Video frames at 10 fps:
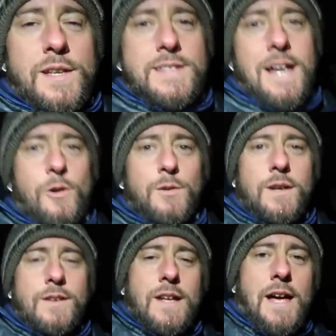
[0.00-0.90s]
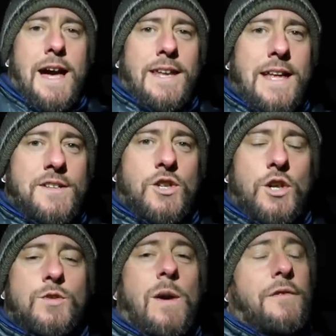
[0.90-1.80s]
this down and let's
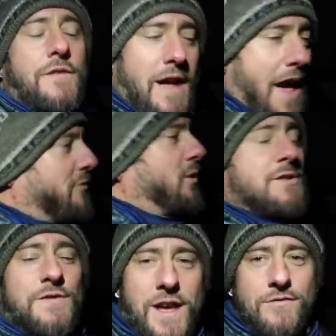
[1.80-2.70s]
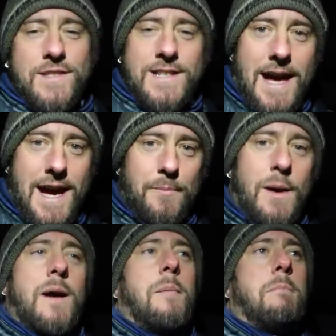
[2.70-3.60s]
go to everyone's favourite
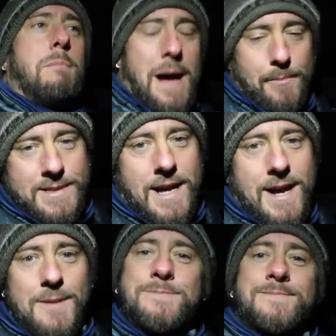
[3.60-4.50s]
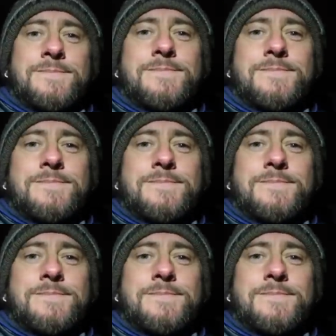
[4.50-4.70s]
time, map time.